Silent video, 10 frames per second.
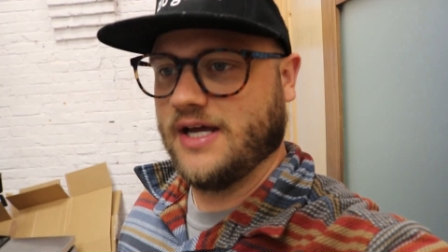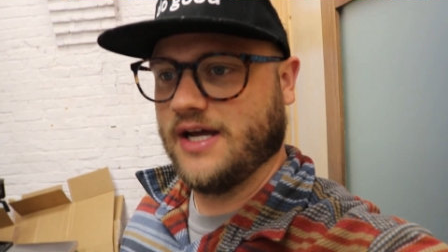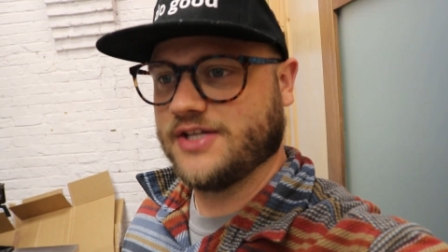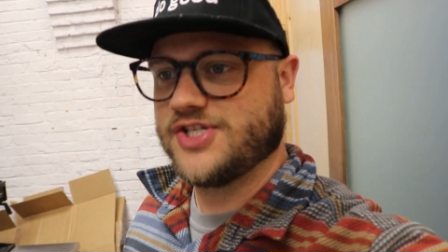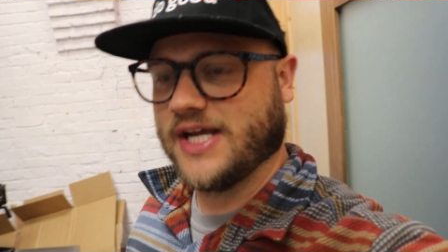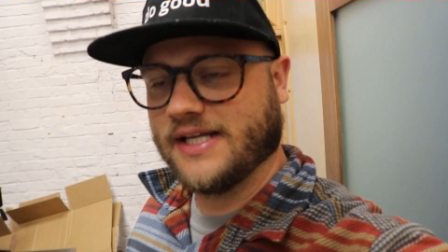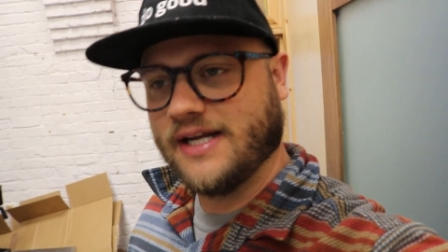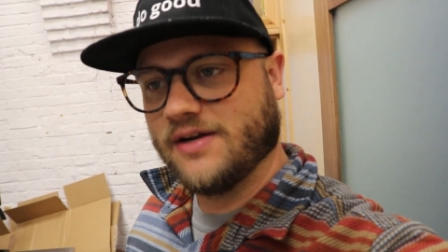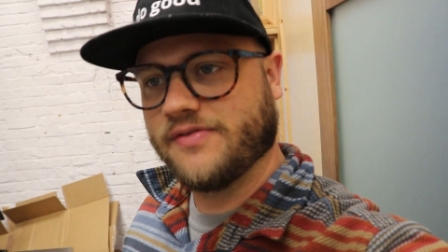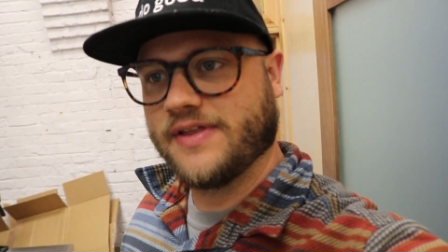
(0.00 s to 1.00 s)
uh, checking
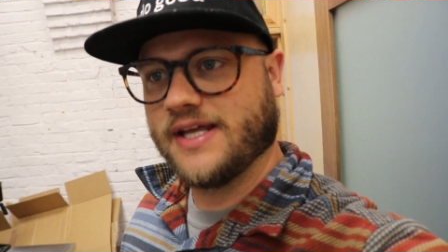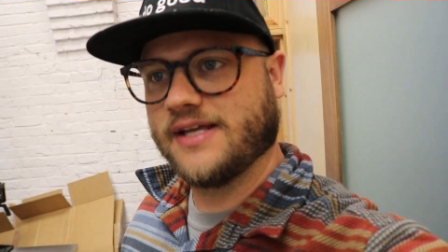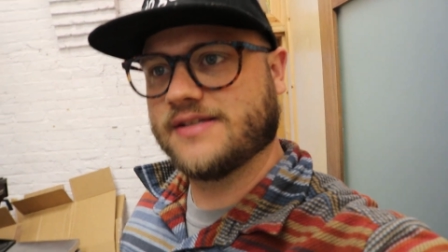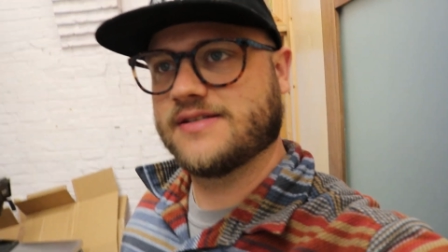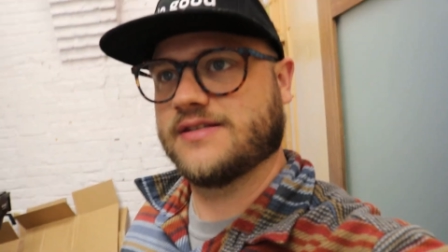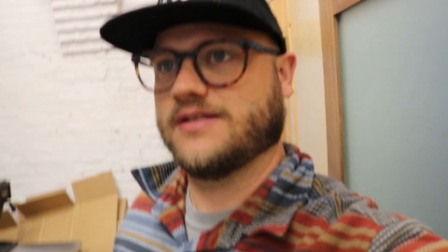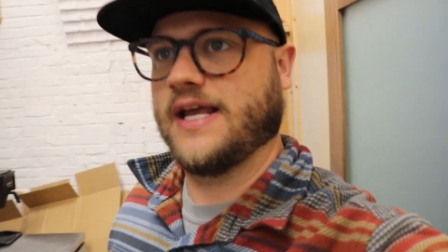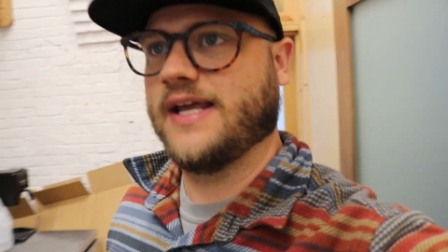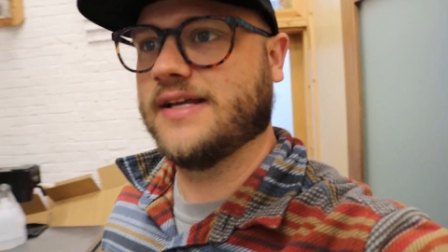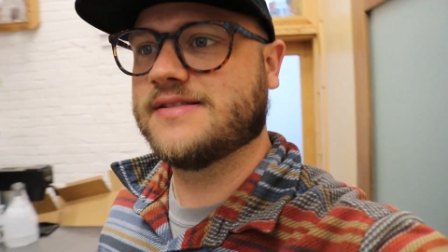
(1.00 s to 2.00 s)
in on things
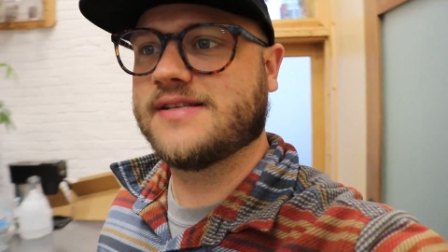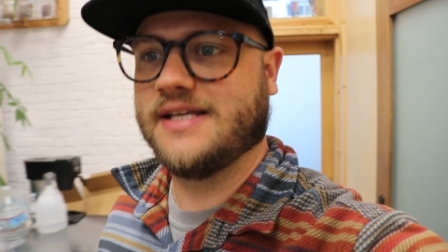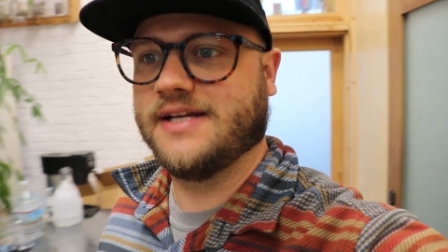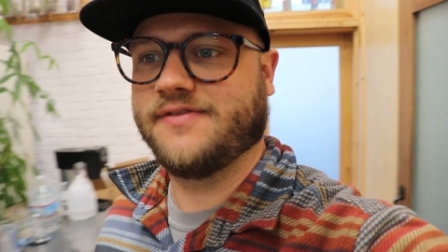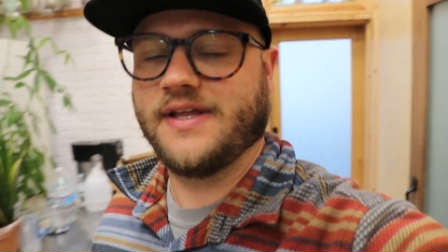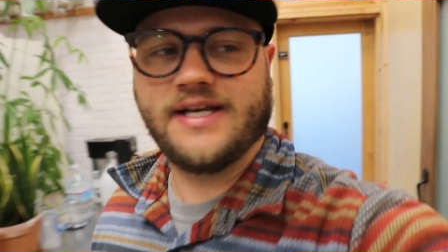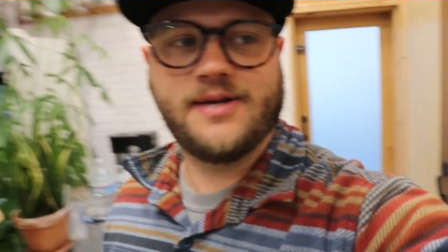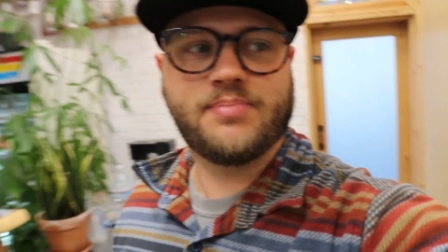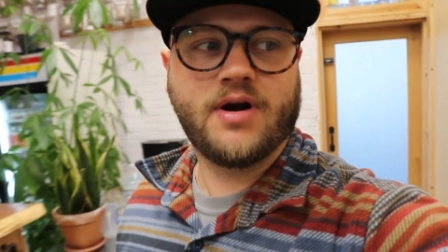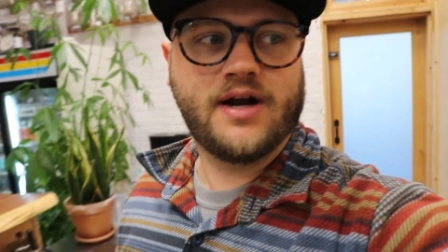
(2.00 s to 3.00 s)
and seeing if they
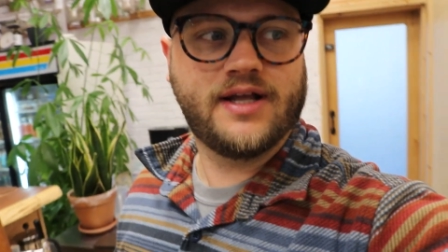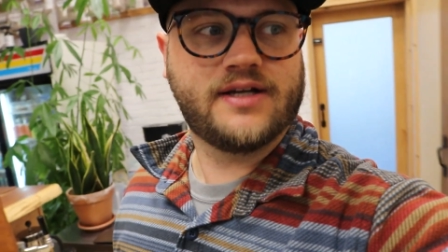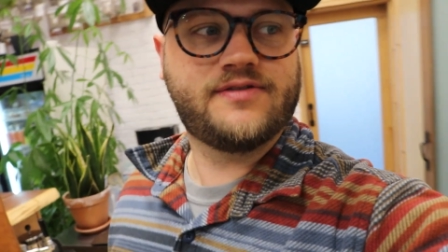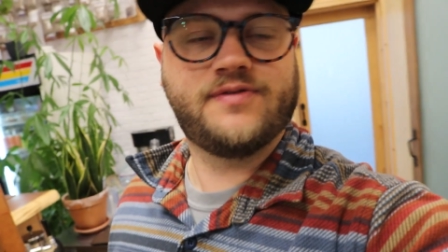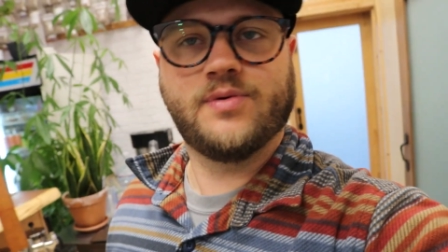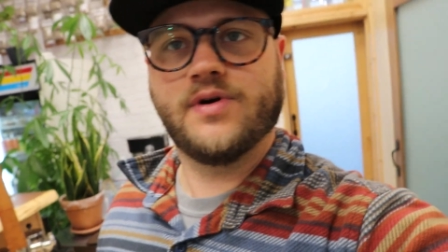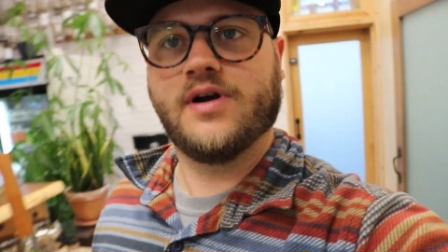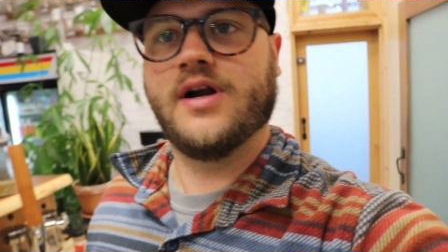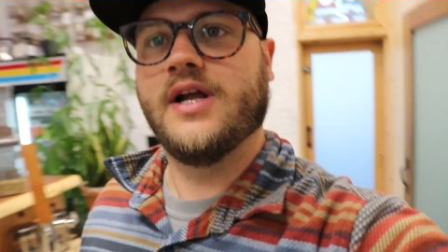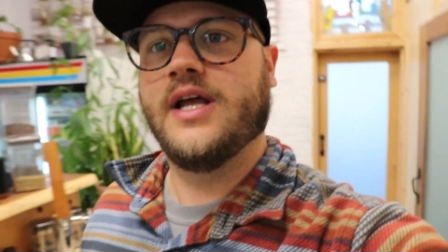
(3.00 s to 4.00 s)
need product
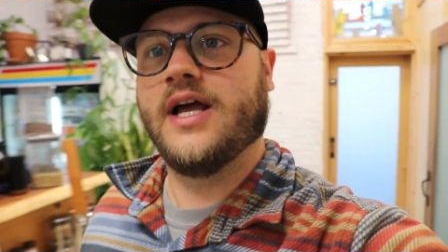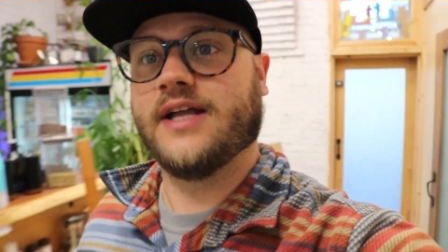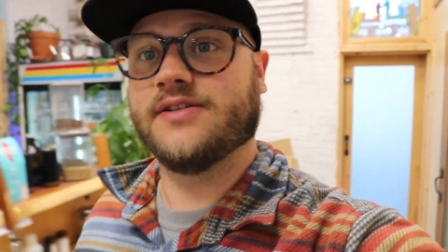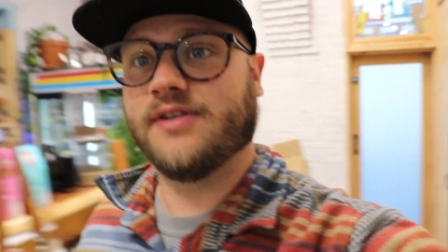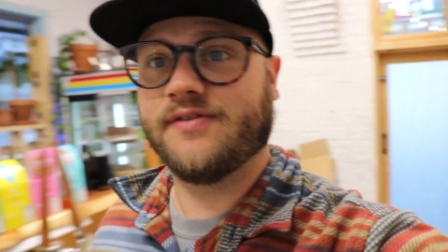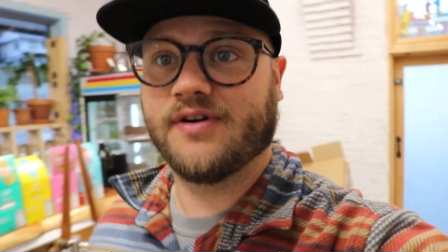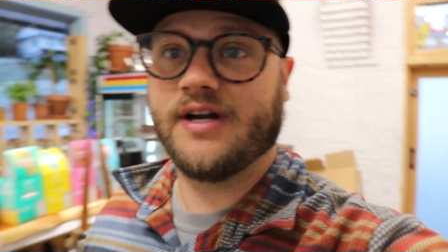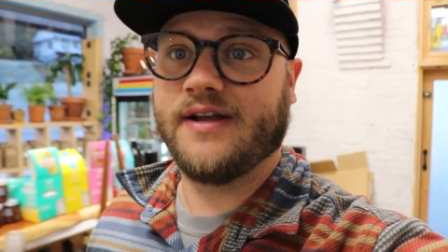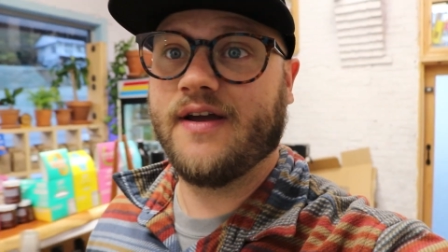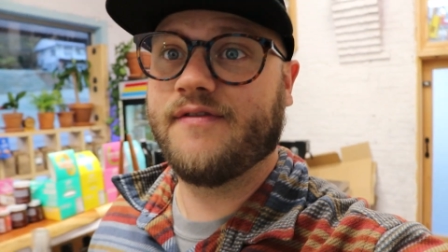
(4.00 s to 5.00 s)
for a
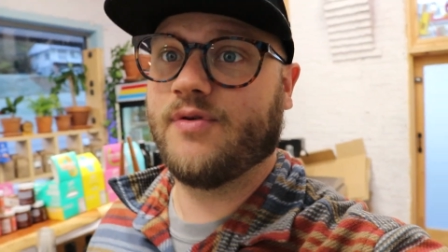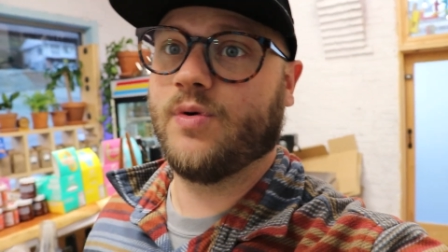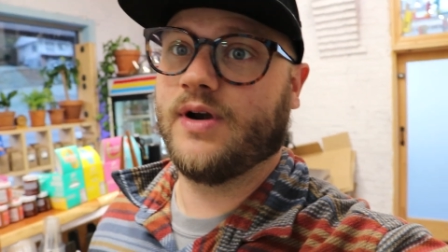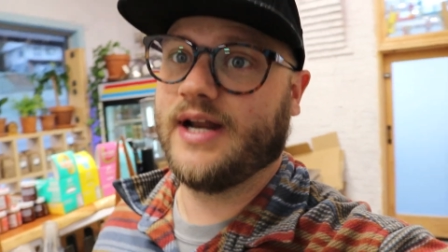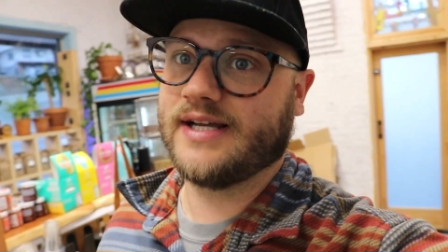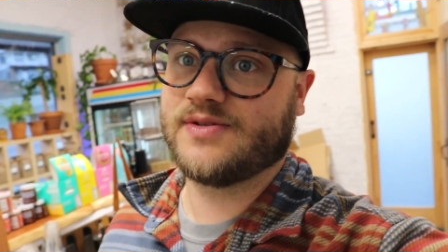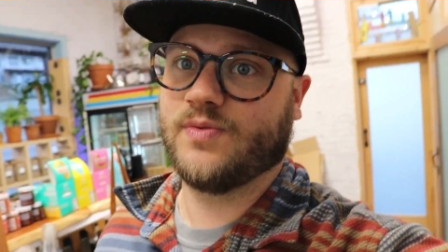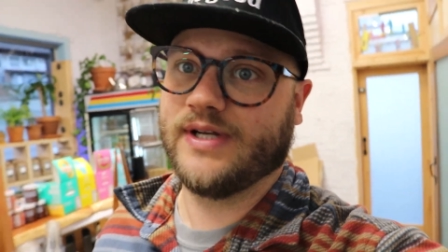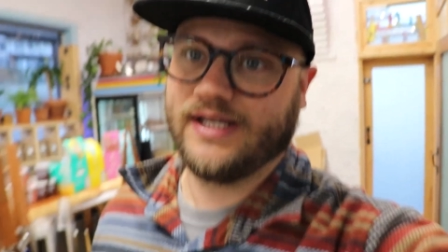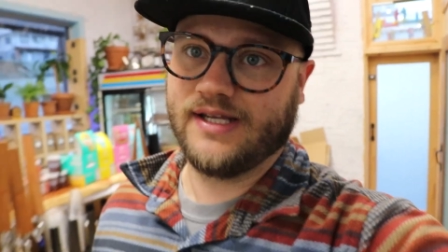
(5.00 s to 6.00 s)
delivery for next
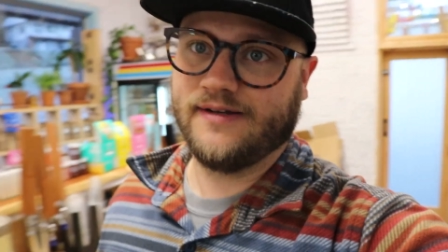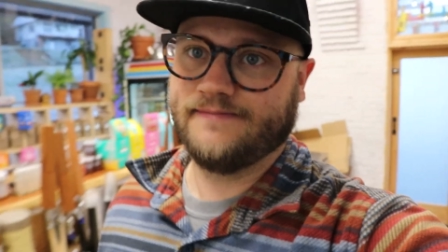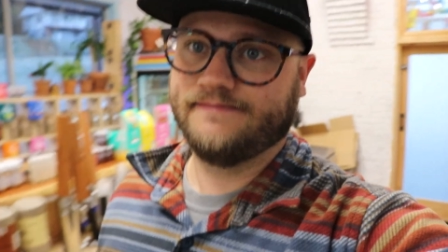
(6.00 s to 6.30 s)
week.